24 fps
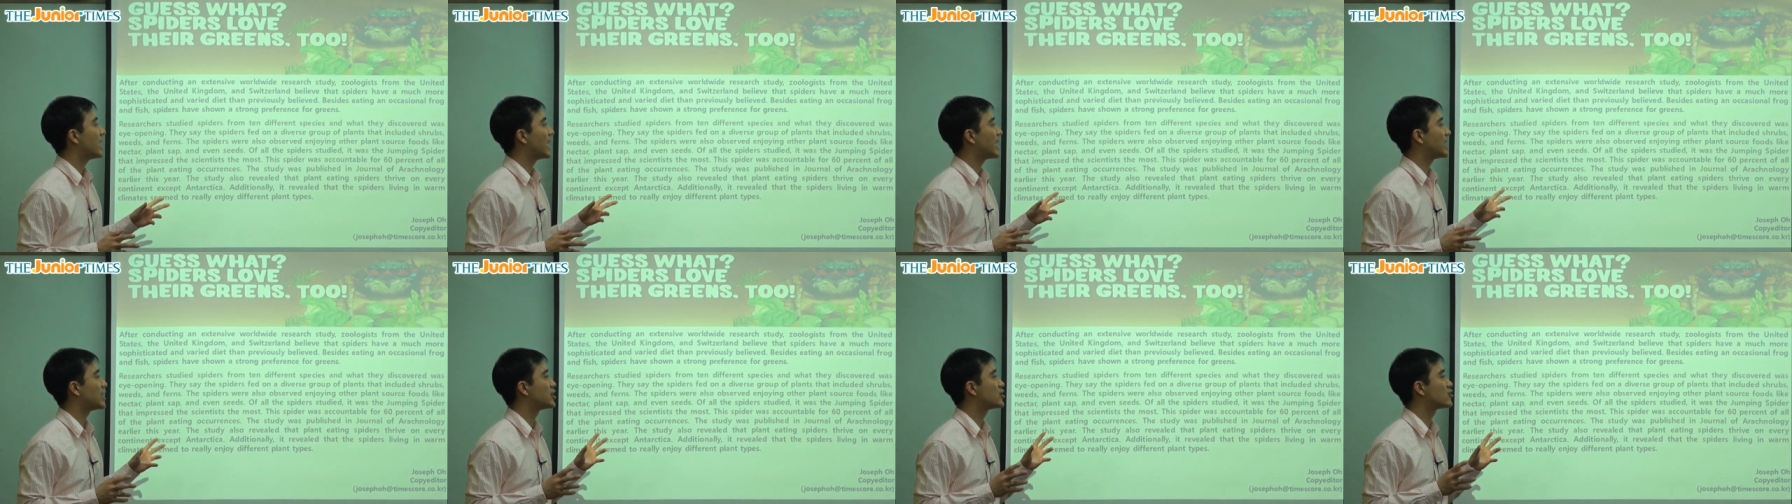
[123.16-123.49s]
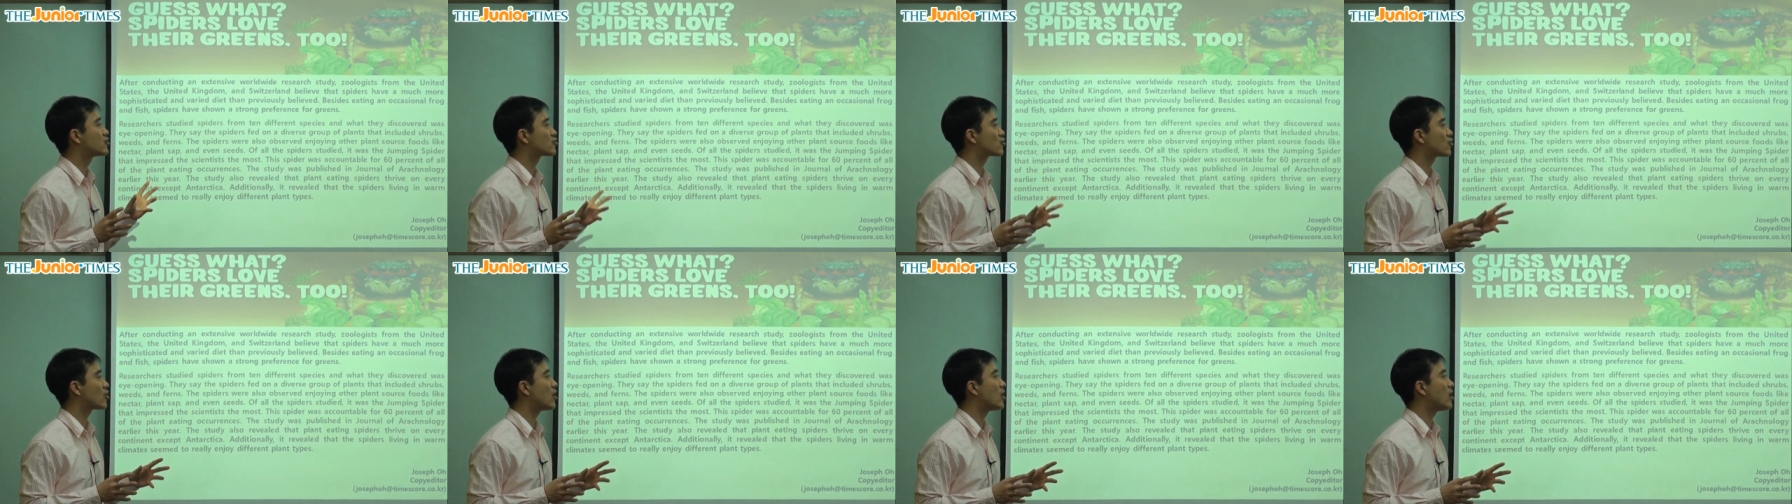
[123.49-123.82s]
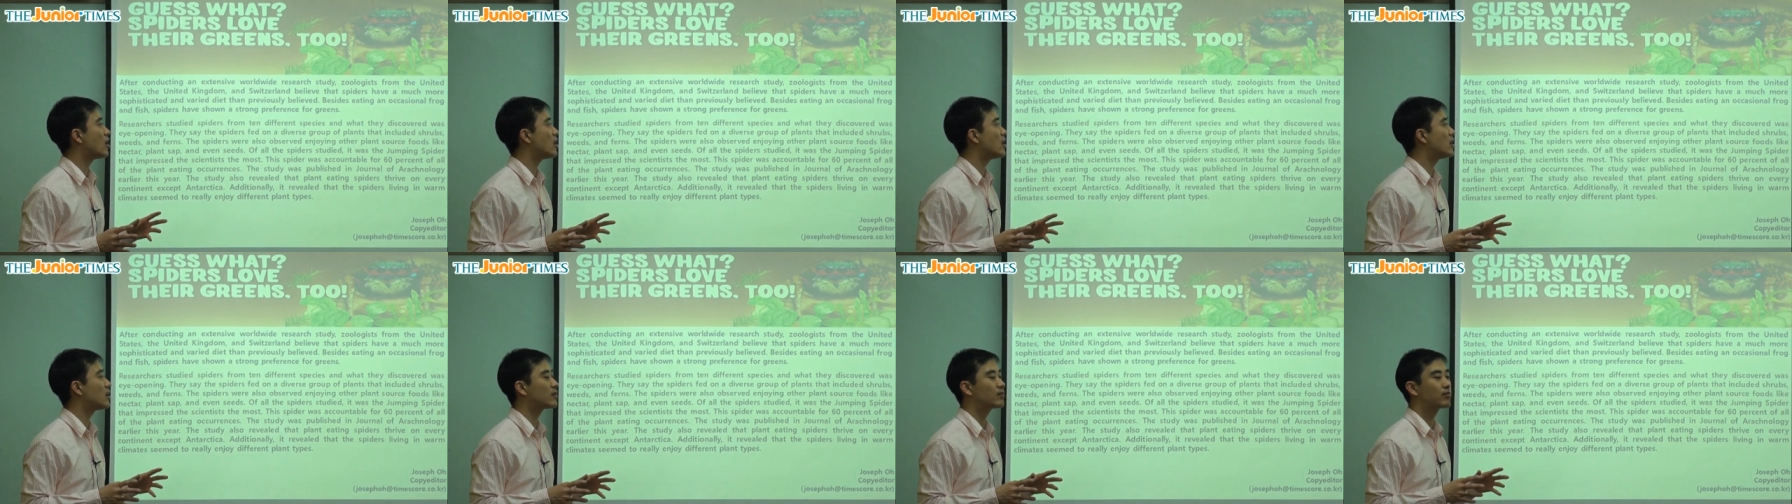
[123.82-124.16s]
a
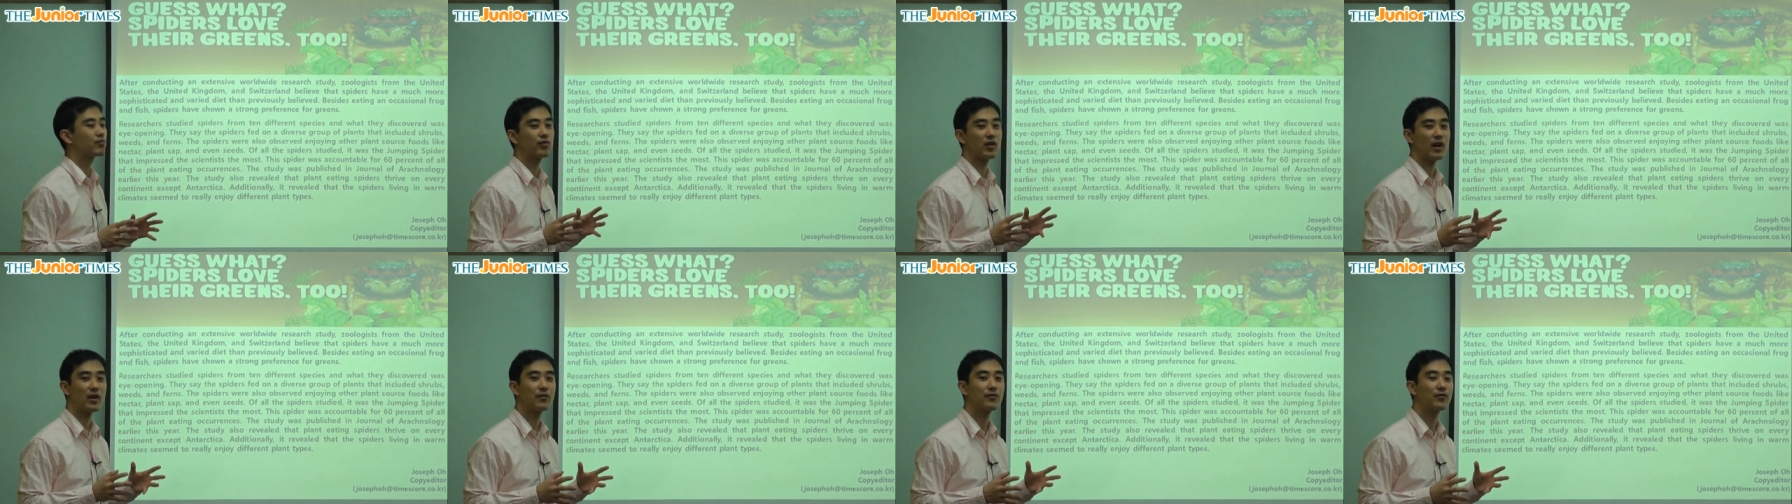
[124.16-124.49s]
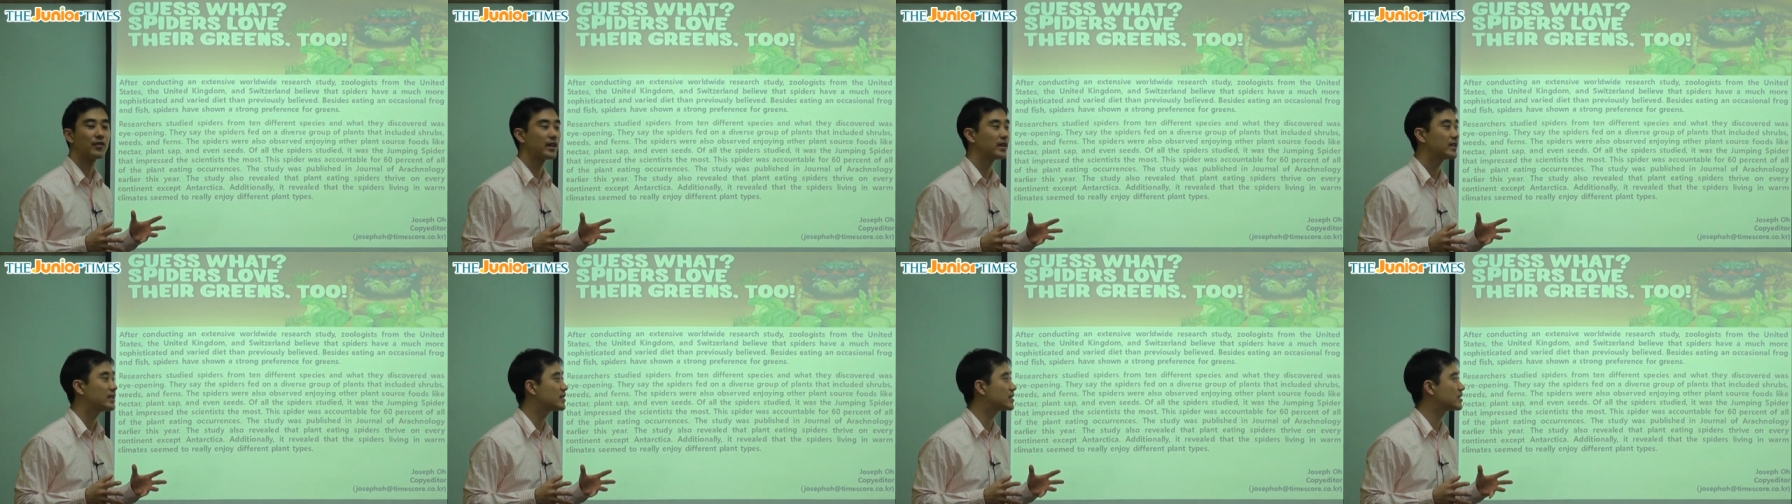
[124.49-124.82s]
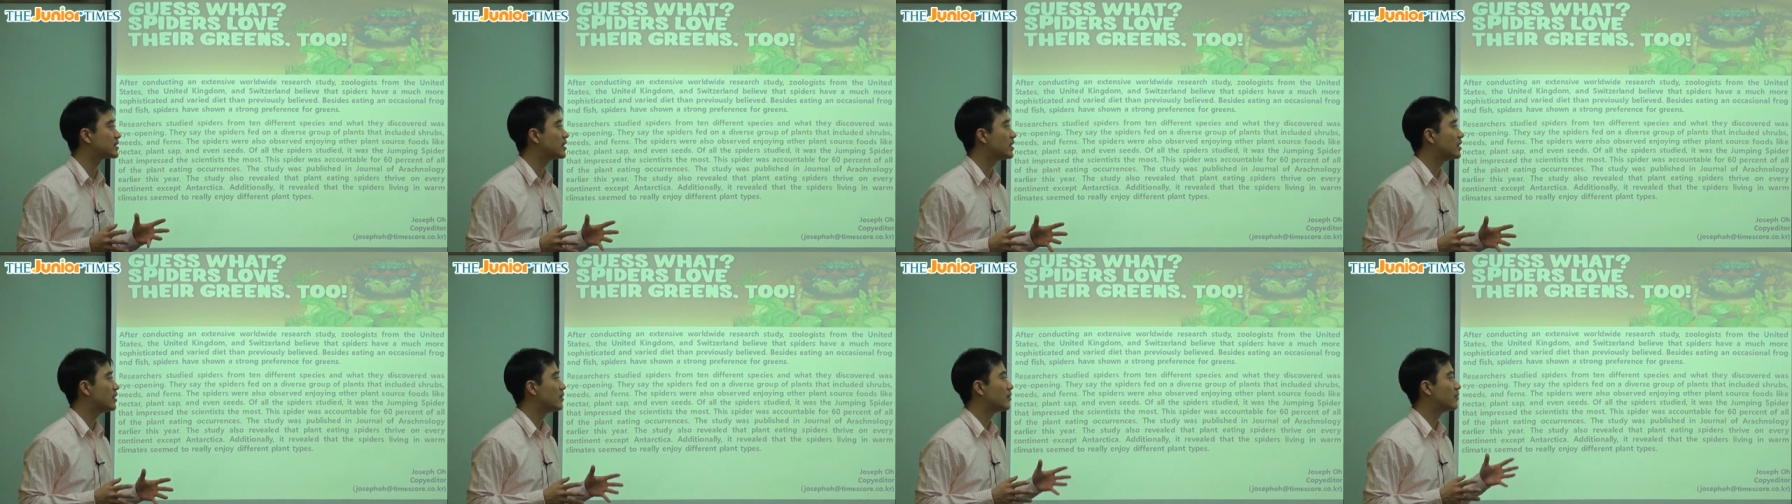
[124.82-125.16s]
strong
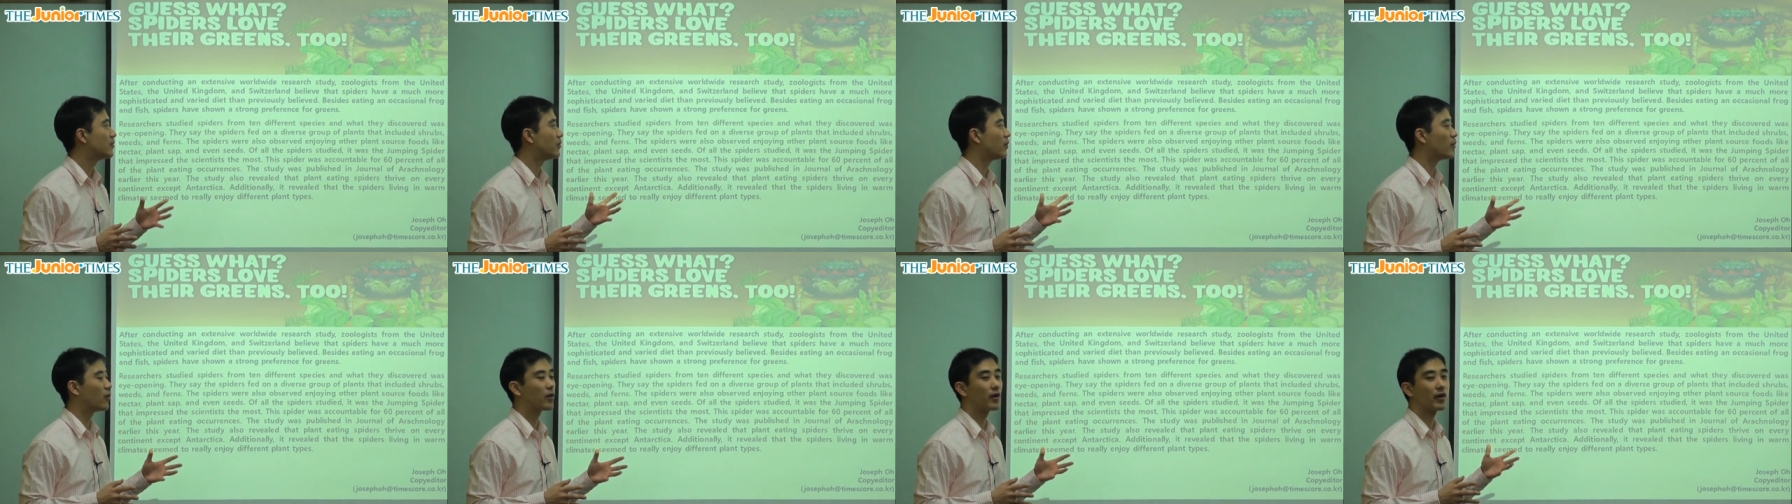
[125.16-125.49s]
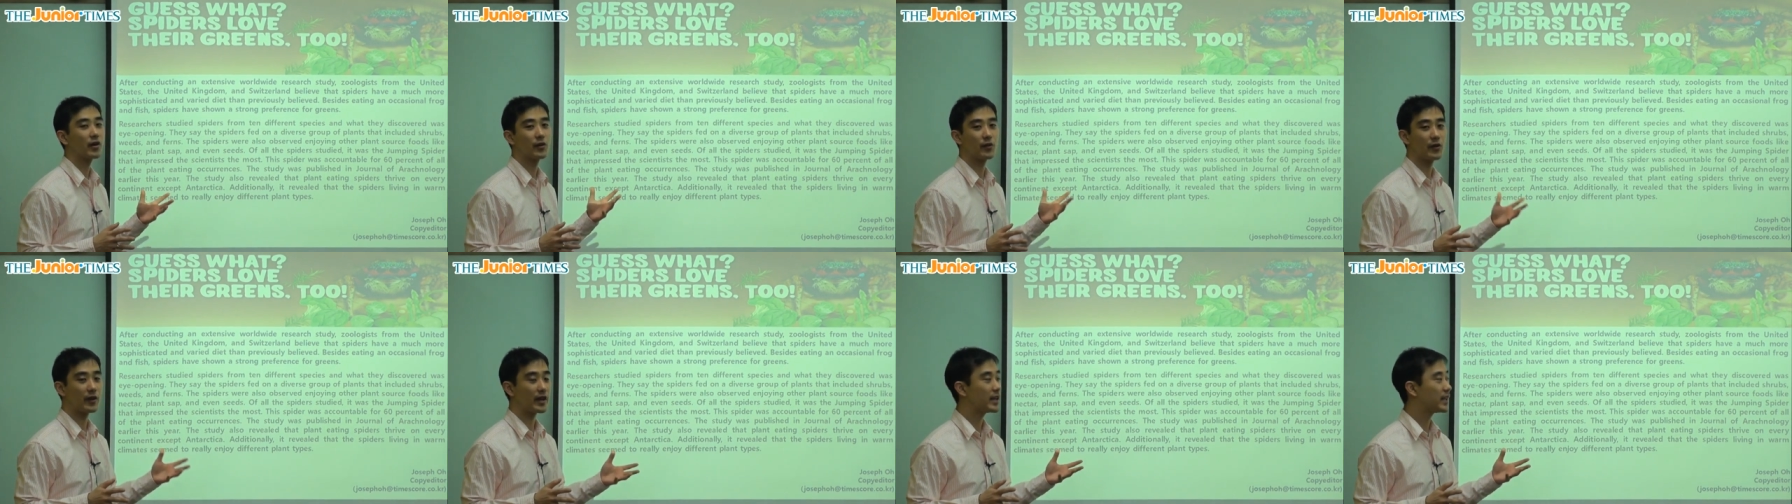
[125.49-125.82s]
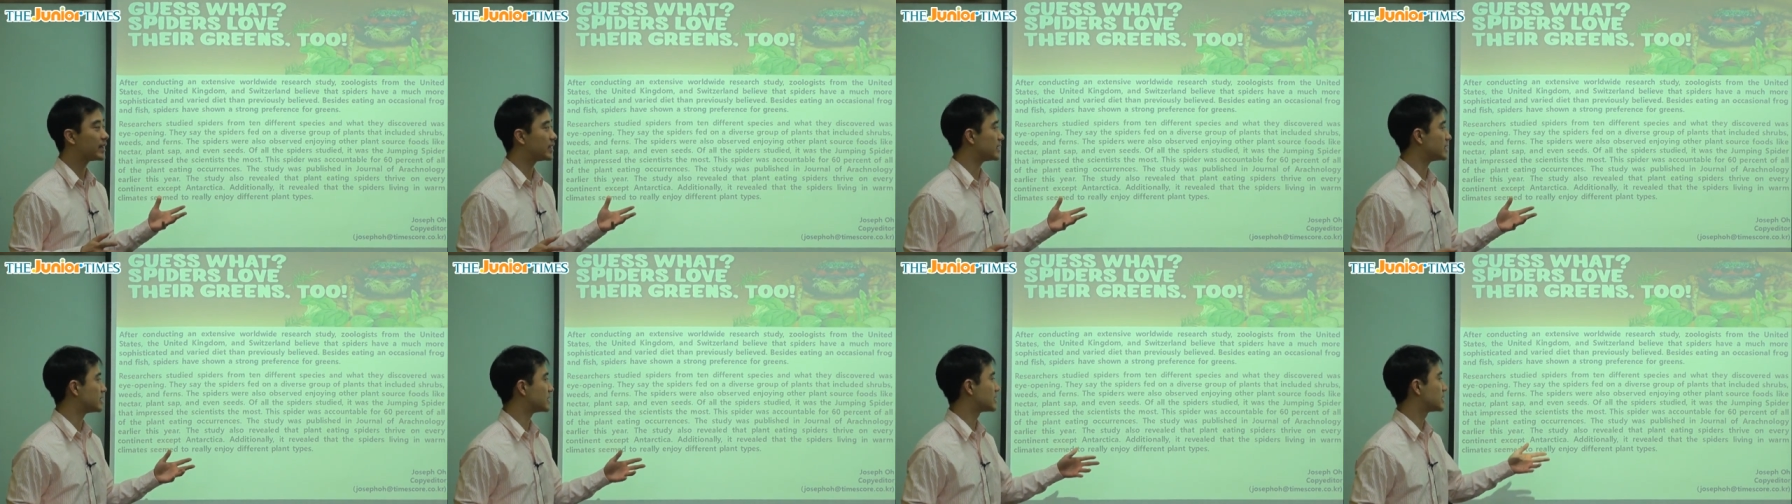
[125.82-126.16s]
preference for
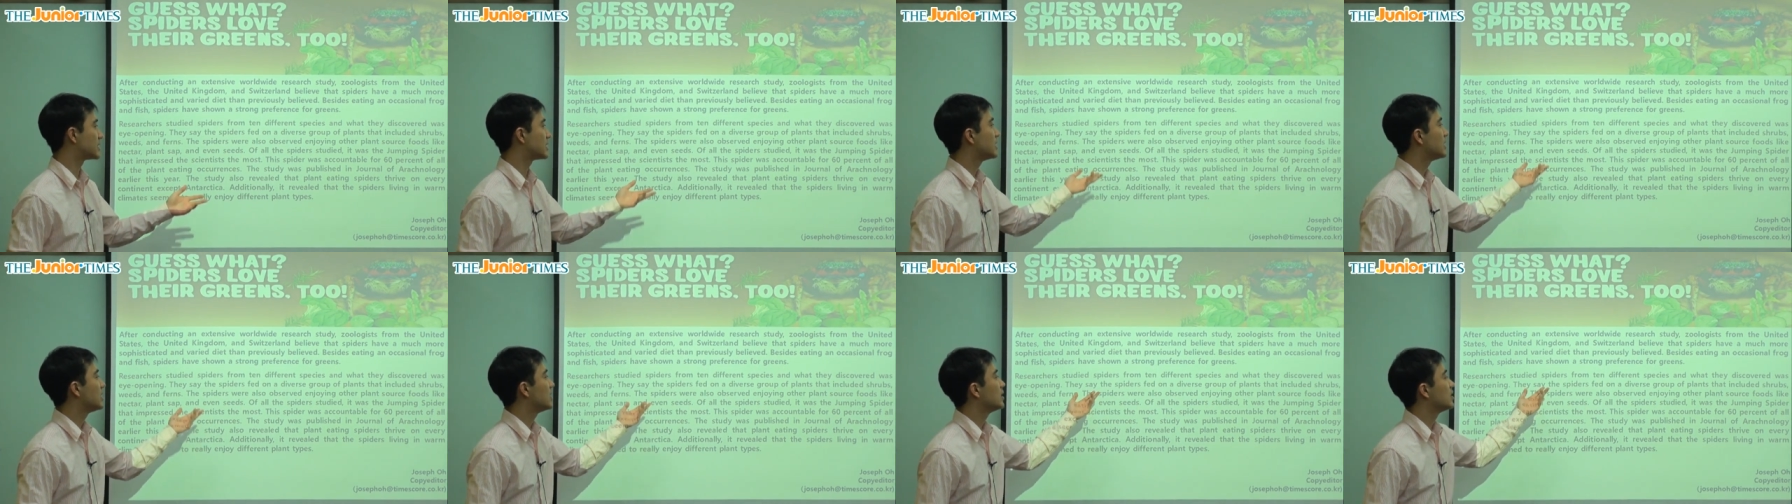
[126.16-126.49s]
greens.